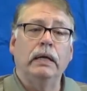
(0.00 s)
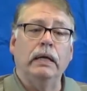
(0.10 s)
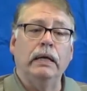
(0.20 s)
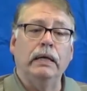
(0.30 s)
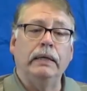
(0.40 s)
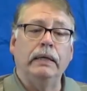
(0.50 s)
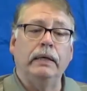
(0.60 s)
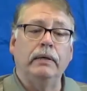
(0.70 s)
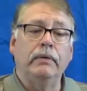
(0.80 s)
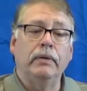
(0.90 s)
and
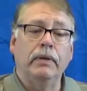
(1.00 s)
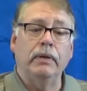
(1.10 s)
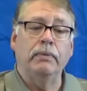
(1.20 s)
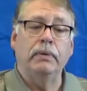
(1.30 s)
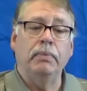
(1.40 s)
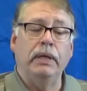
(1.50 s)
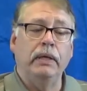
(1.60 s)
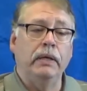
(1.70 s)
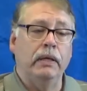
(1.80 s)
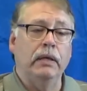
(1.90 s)
uh, there would
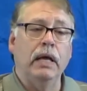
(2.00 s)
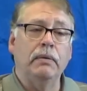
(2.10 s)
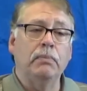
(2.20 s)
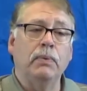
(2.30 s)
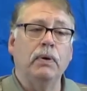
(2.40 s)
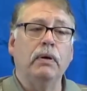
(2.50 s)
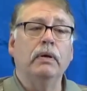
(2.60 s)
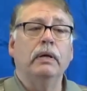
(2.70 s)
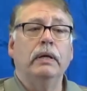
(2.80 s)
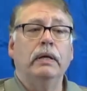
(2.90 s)
be a lot
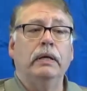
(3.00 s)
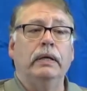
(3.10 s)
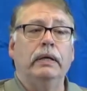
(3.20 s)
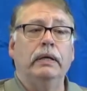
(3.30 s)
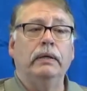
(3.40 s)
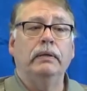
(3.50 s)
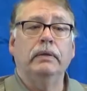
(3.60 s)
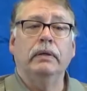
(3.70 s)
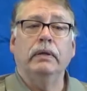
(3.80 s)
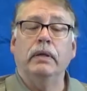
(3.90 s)
more uh,
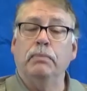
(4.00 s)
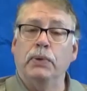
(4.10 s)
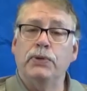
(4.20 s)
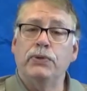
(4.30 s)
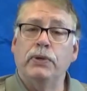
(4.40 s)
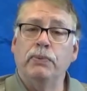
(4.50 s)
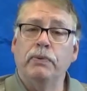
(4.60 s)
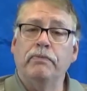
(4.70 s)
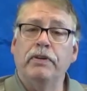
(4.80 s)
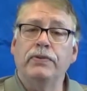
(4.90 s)
emergency
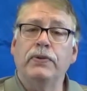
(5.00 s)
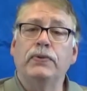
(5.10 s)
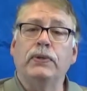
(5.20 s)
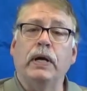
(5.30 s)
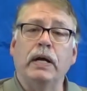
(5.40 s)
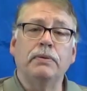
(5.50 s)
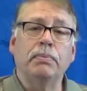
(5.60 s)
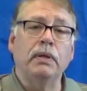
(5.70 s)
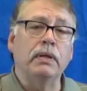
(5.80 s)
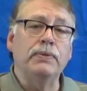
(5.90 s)
room visits and
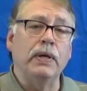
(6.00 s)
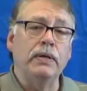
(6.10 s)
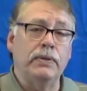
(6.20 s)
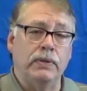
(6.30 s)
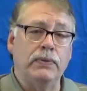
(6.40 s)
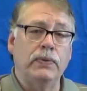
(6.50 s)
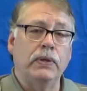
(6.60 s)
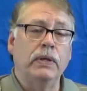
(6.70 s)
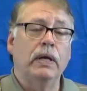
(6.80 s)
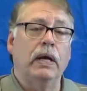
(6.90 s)
hospitalizations.
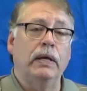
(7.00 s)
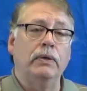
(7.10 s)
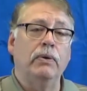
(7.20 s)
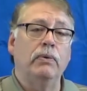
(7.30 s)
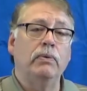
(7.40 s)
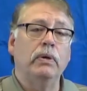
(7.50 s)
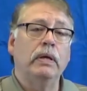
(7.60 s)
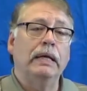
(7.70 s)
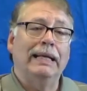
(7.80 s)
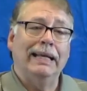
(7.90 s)
I know
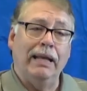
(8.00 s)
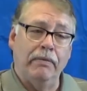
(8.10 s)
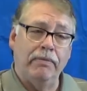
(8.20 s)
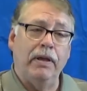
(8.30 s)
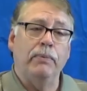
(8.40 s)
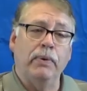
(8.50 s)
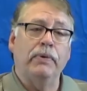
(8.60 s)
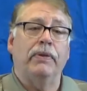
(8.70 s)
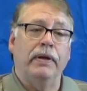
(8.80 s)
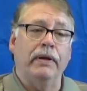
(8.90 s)
if they
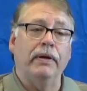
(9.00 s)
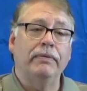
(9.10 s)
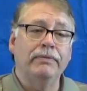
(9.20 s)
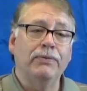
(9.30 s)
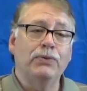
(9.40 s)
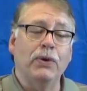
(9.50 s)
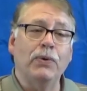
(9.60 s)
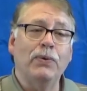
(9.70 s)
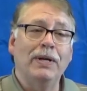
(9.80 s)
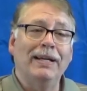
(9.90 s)
weren't there. So